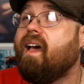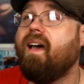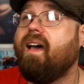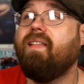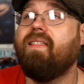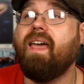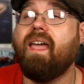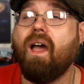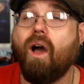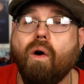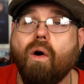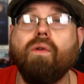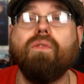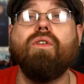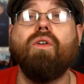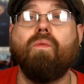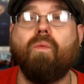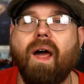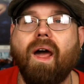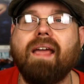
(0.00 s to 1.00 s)
They own
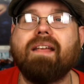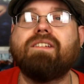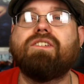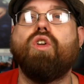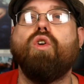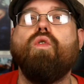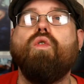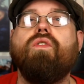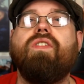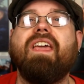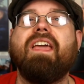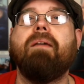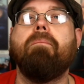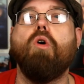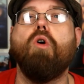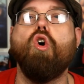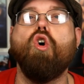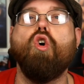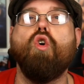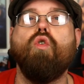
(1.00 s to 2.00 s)
the rights to the
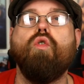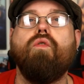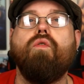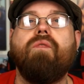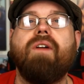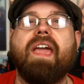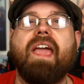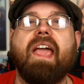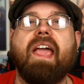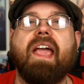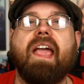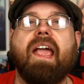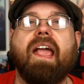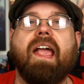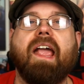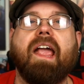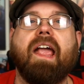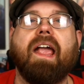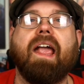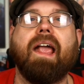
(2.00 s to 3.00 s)

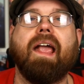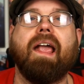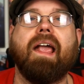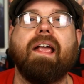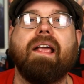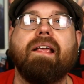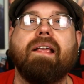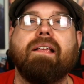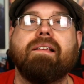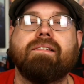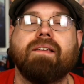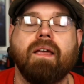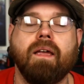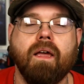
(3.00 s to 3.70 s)
movies.